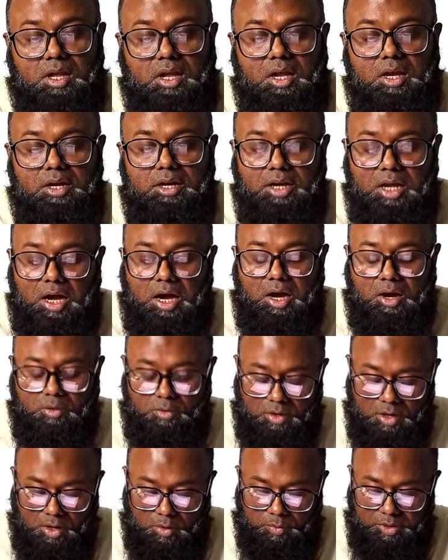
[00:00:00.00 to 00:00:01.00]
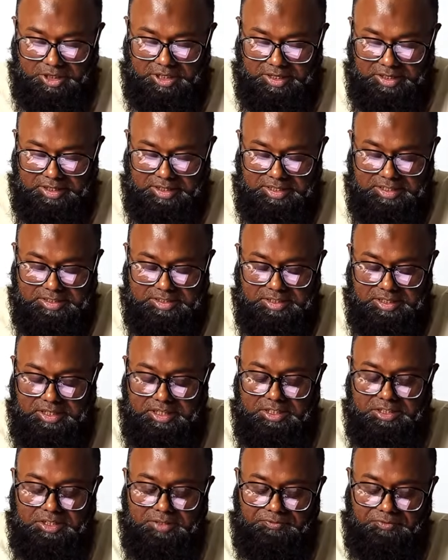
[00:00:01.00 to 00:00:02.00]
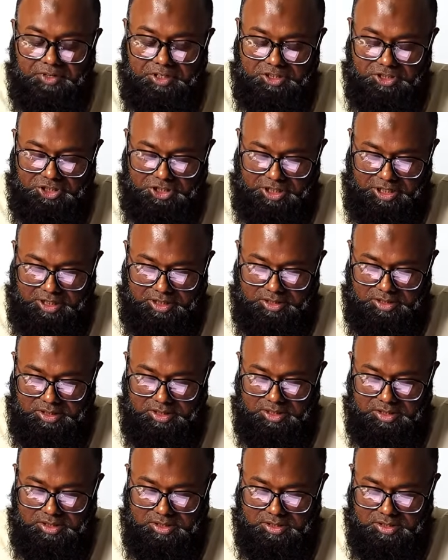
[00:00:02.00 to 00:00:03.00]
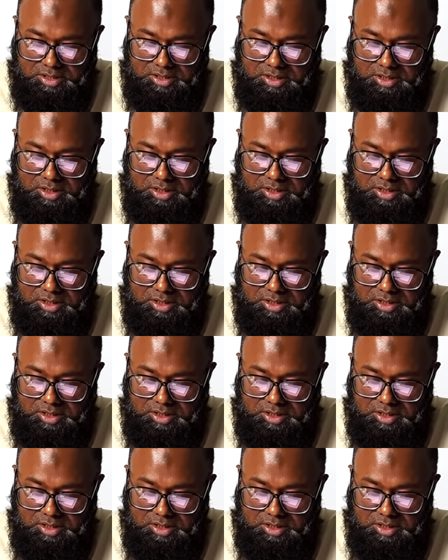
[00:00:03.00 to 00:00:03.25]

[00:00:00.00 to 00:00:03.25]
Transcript: Now we can easily differentiate this.